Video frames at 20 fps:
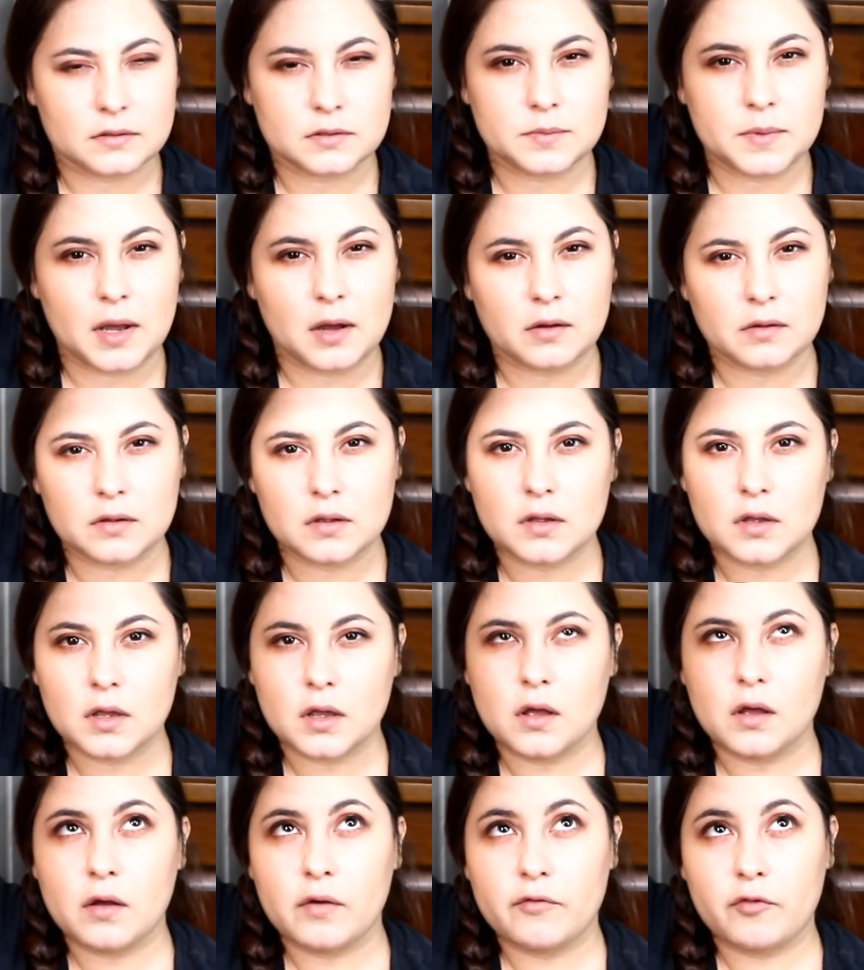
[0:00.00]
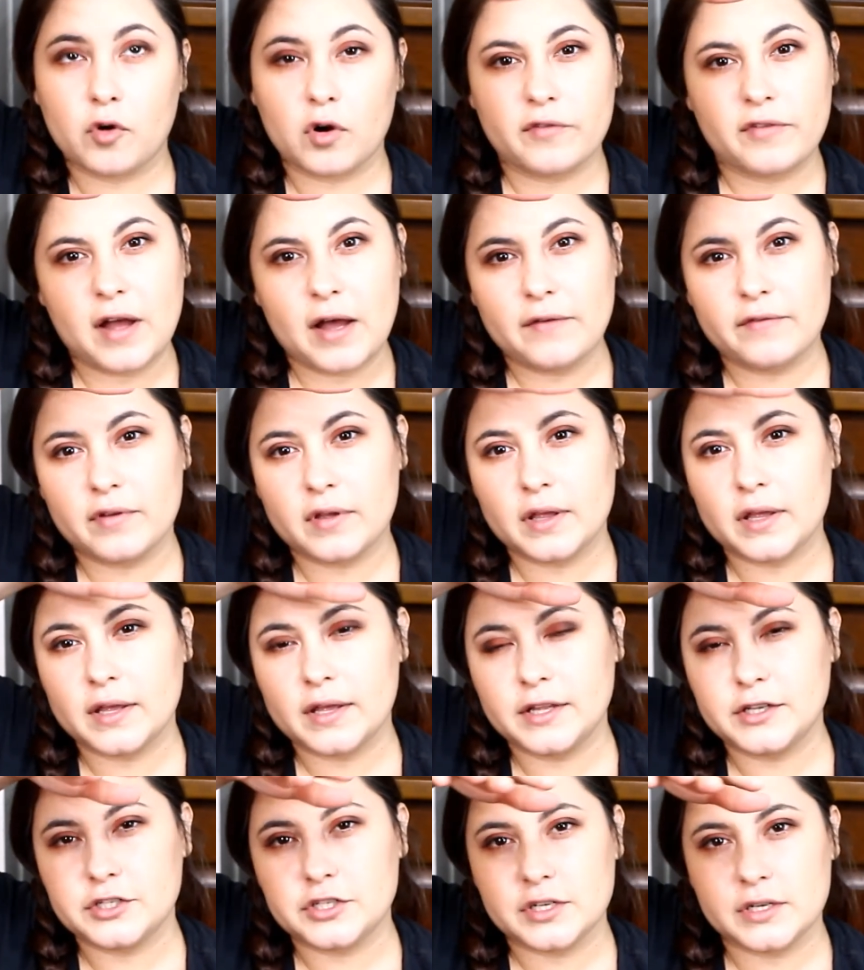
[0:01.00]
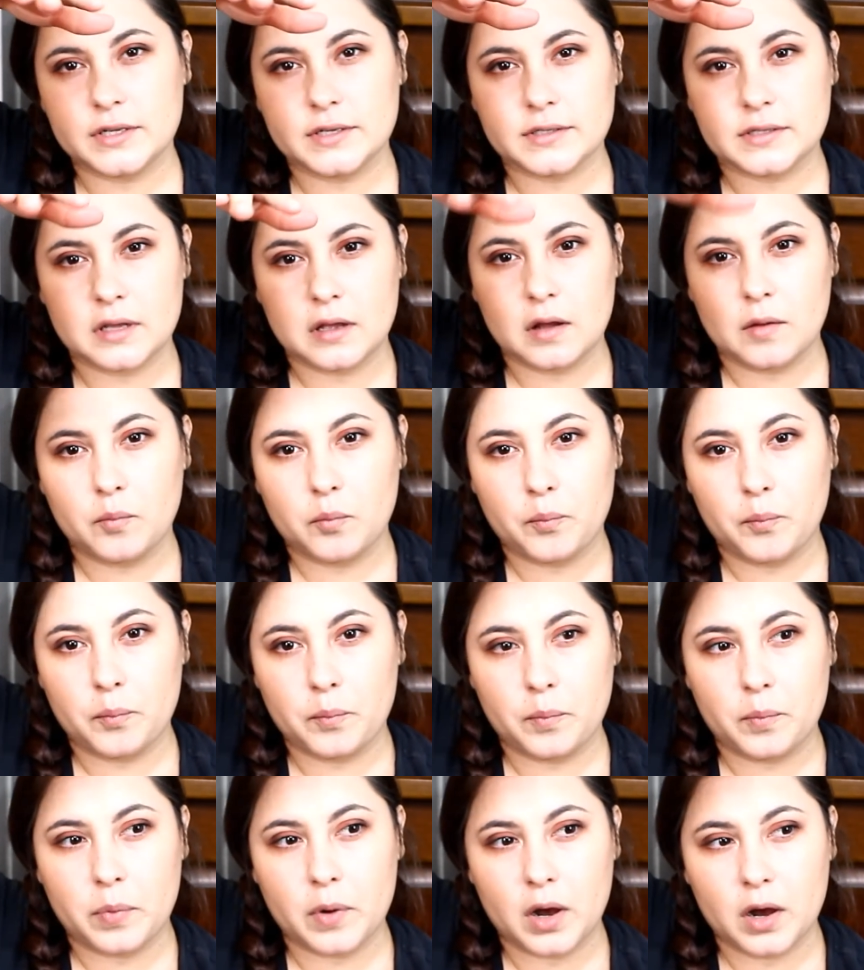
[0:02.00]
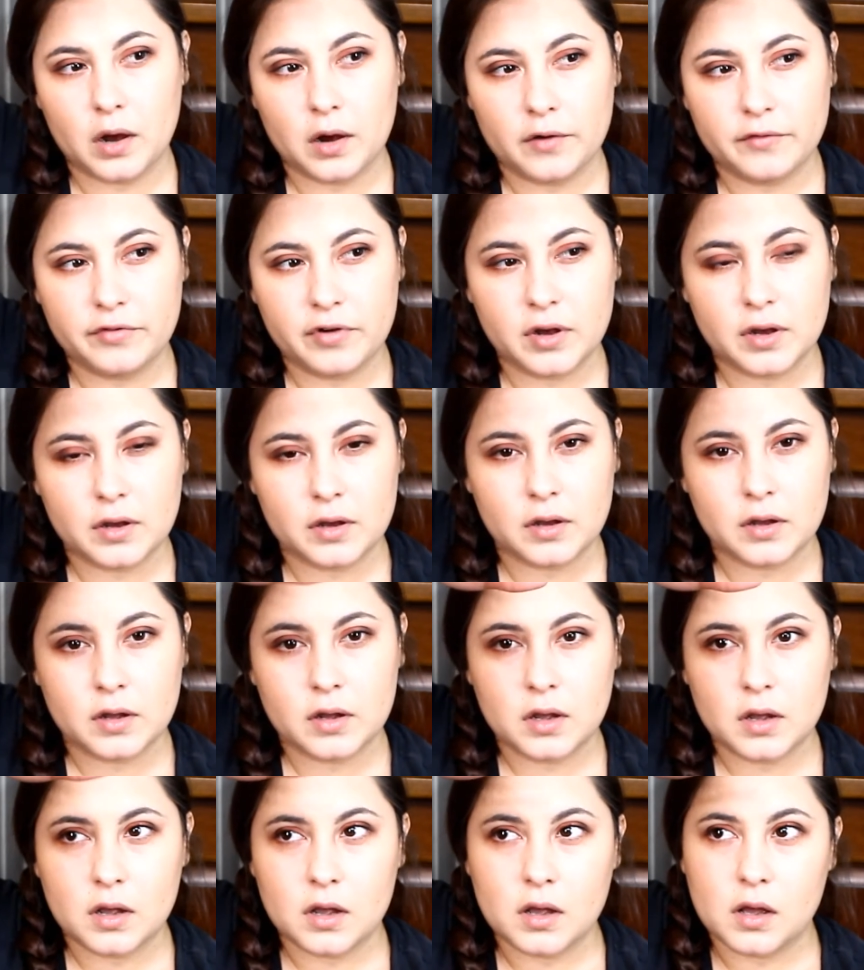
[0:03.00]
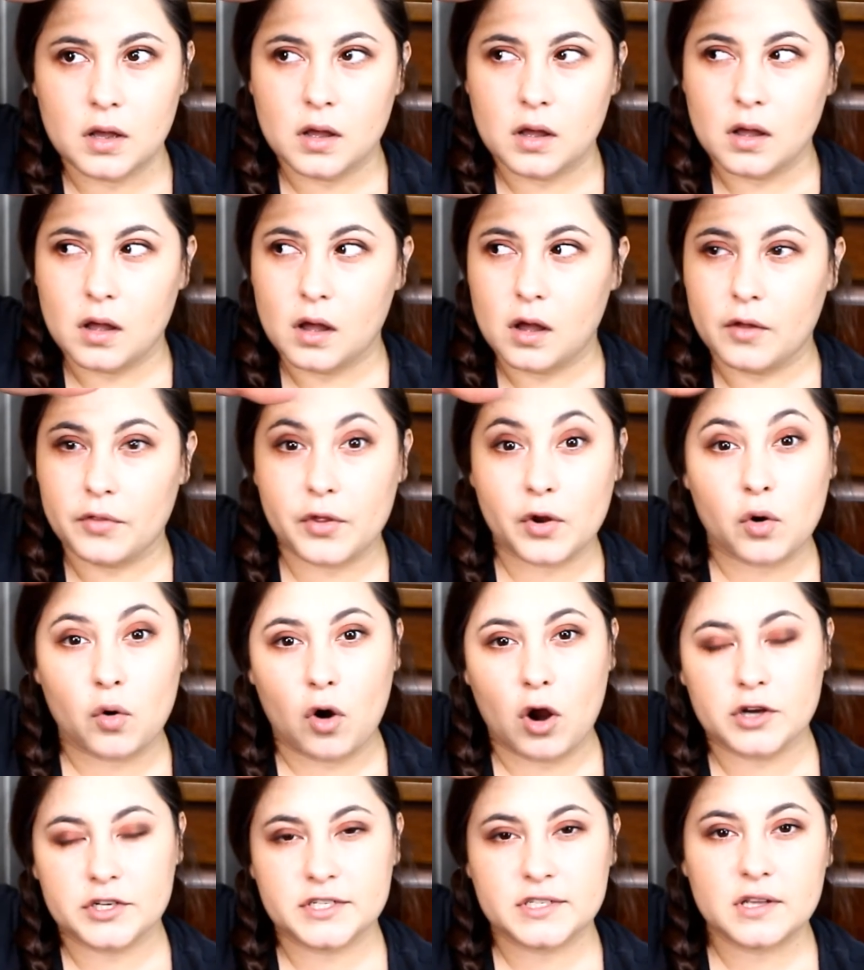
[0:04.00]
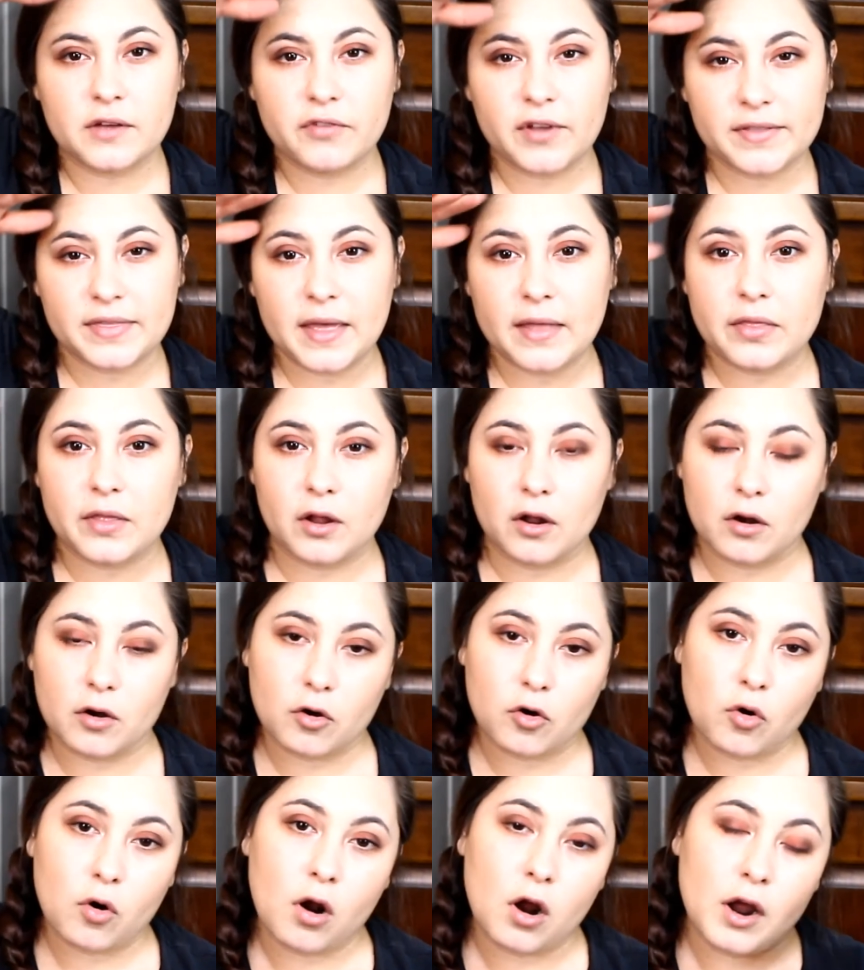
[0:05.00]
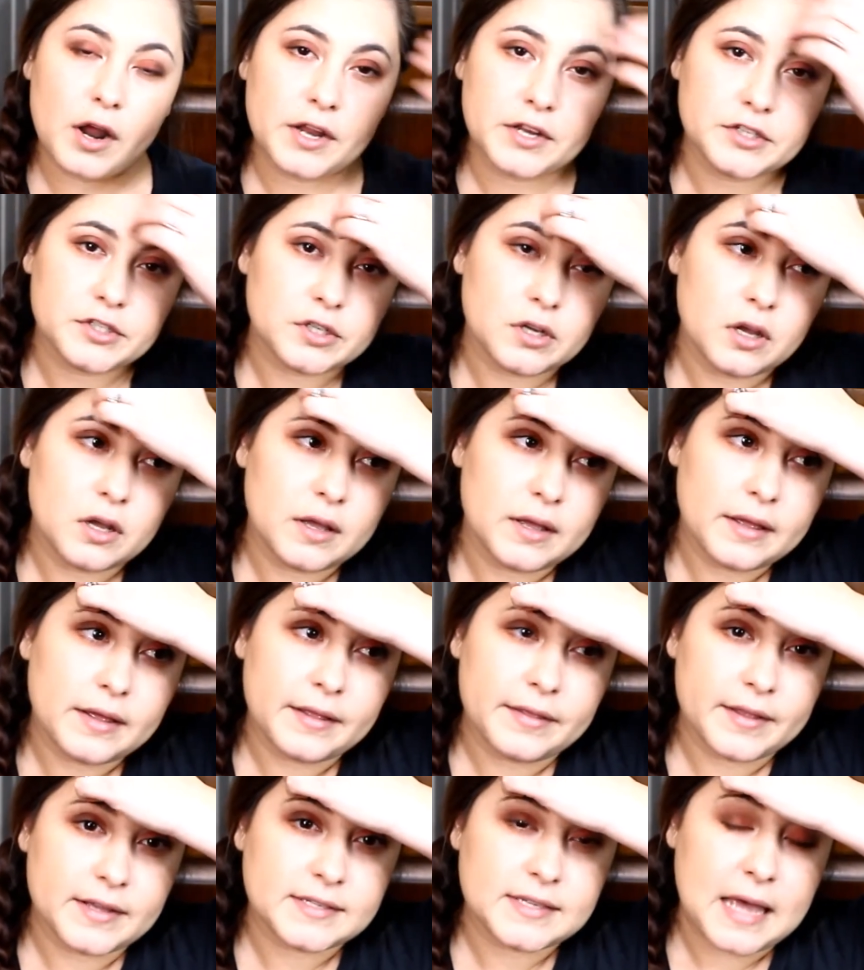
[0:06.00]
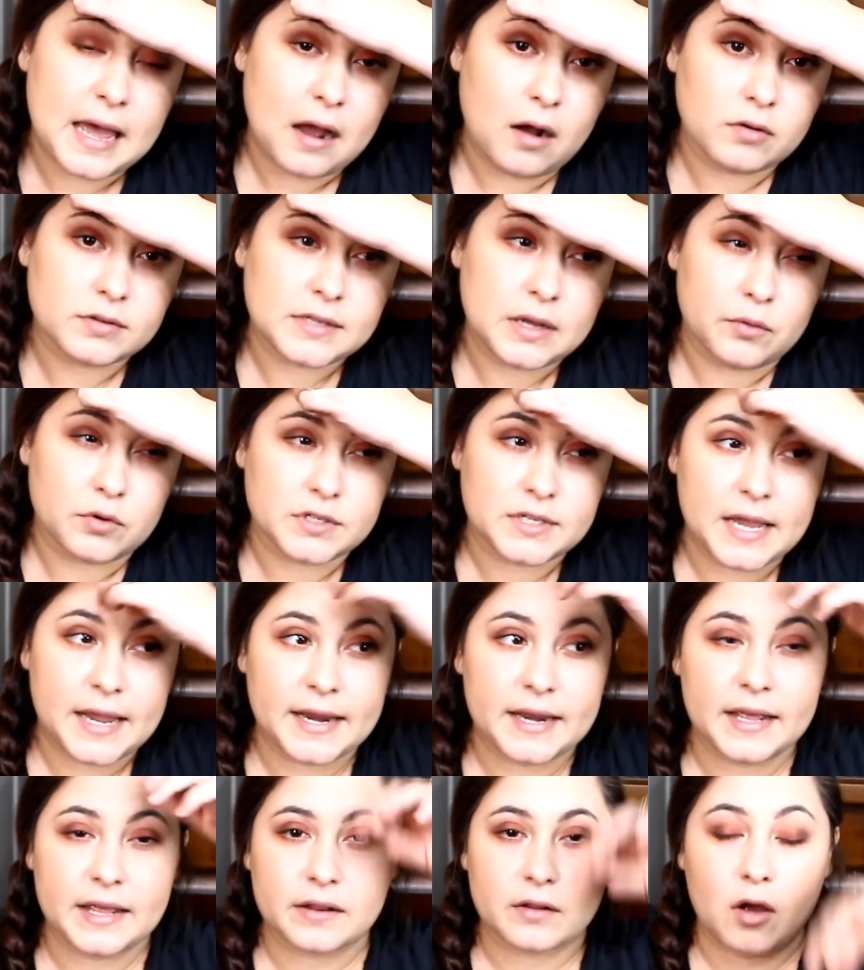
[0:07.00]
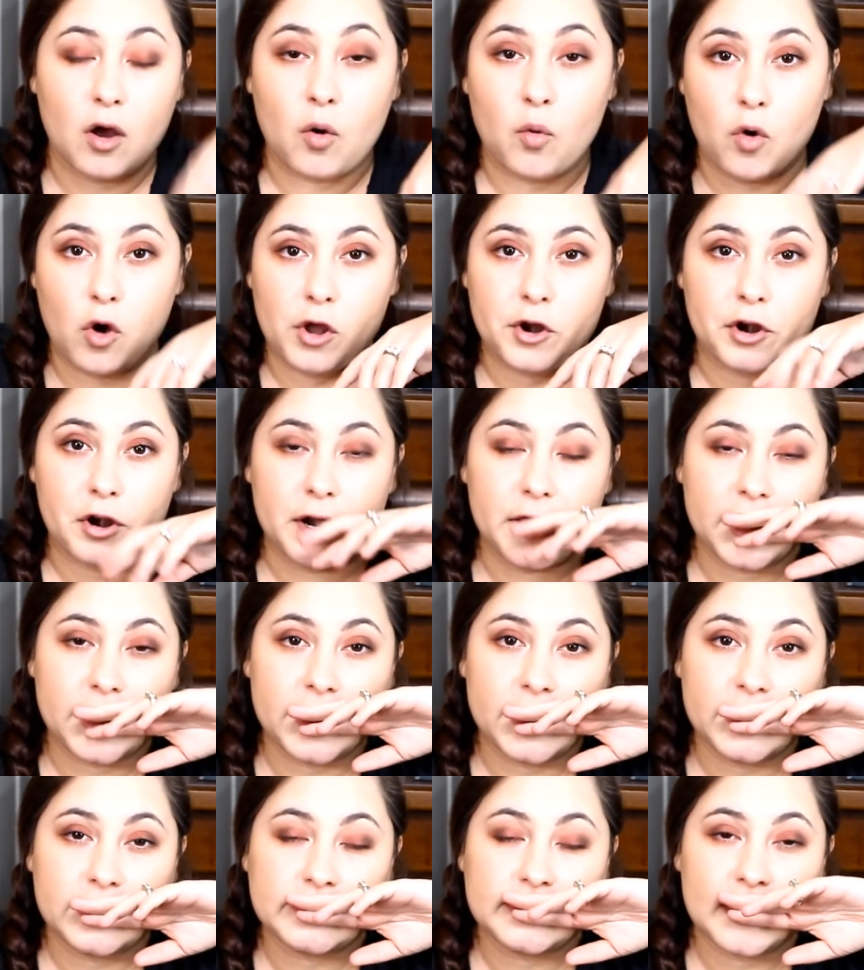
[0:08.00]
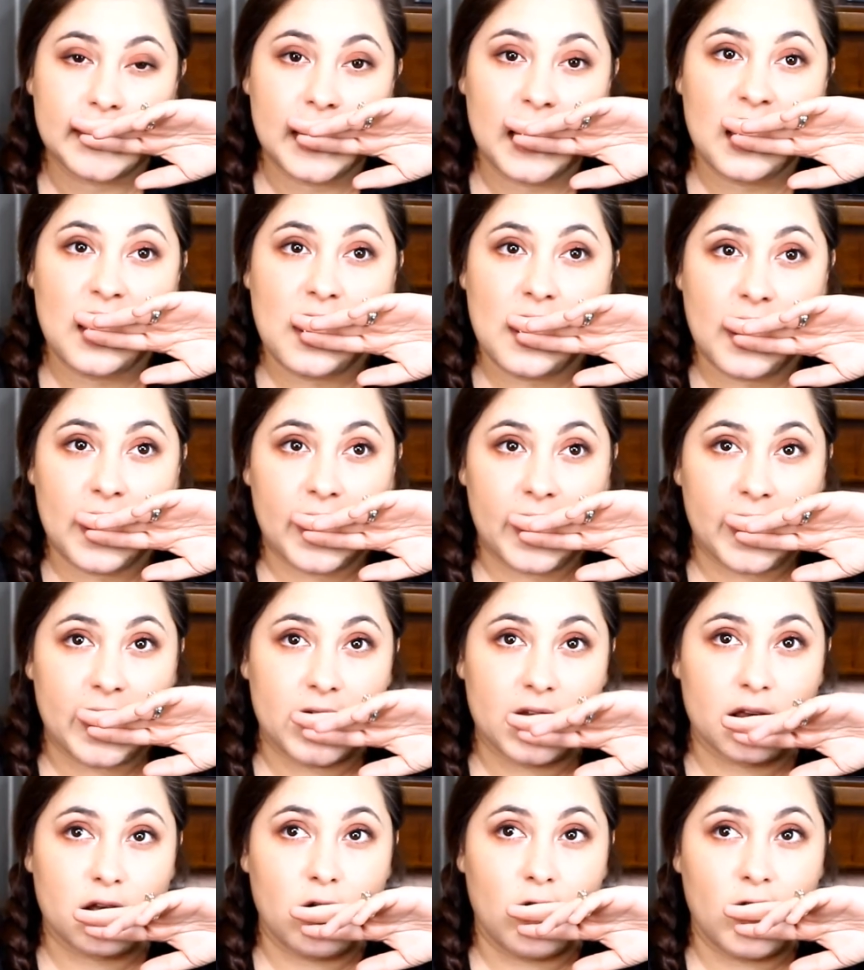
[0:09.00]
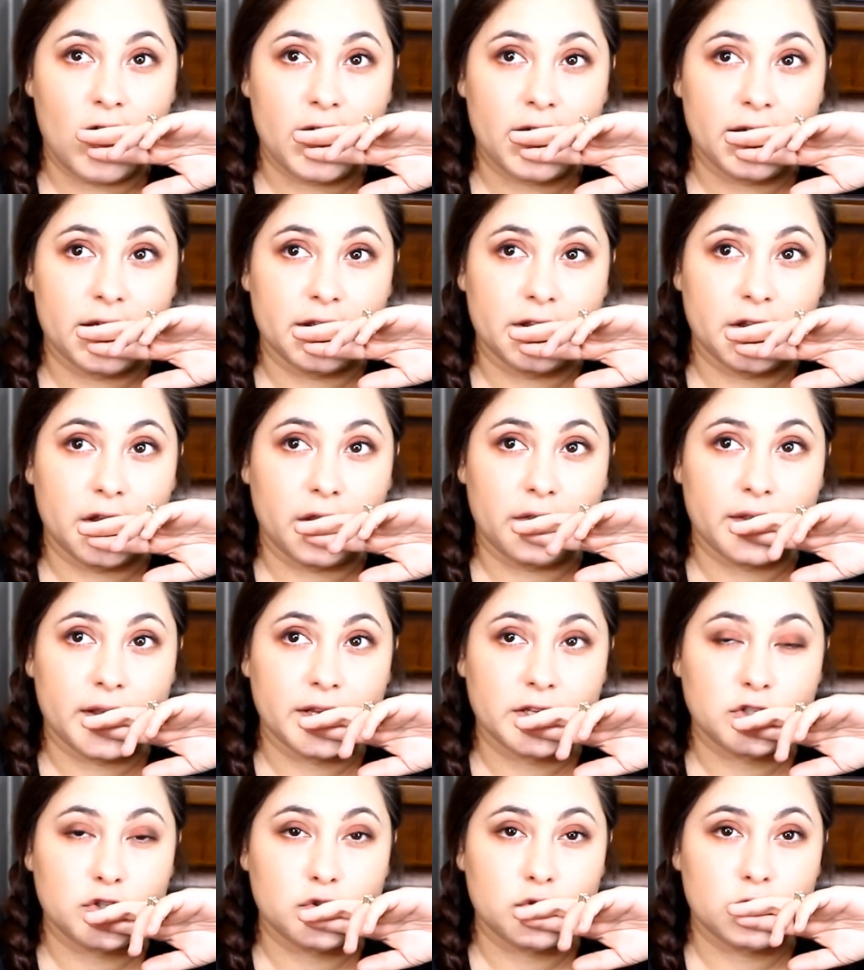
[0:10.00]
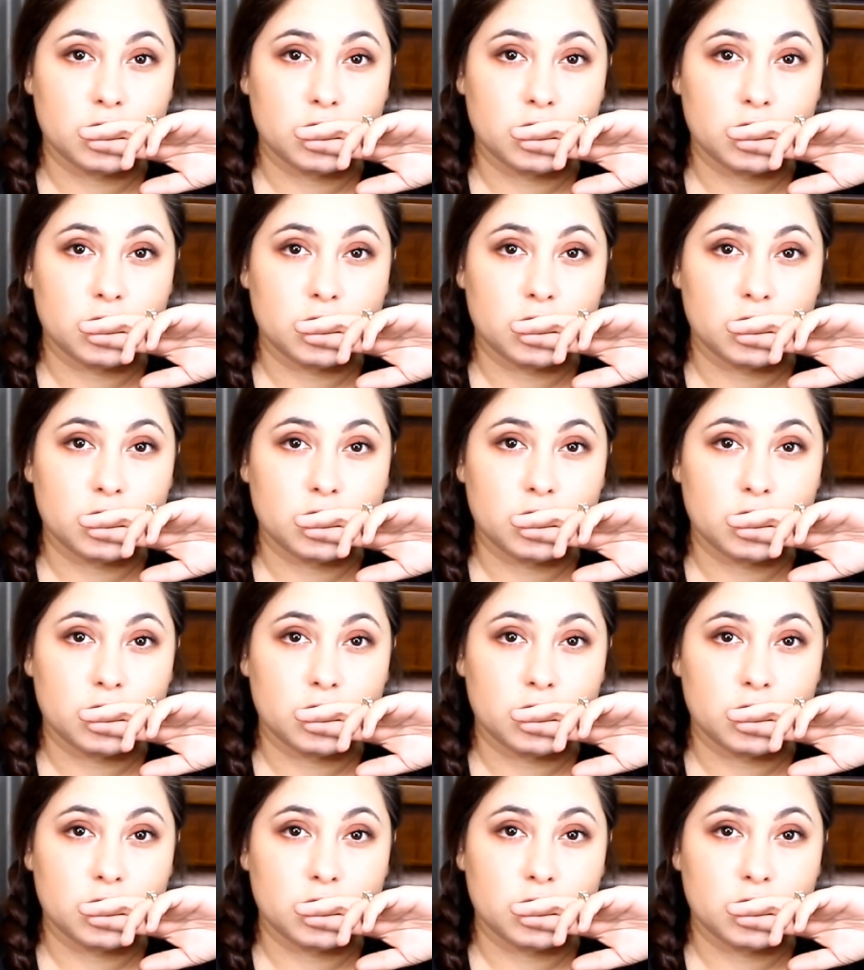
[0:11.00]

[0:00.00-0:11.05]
It's about 4 or 5 inches above the garage and stuff like that. The garage in this house that we're staying in got water in it, and it got in the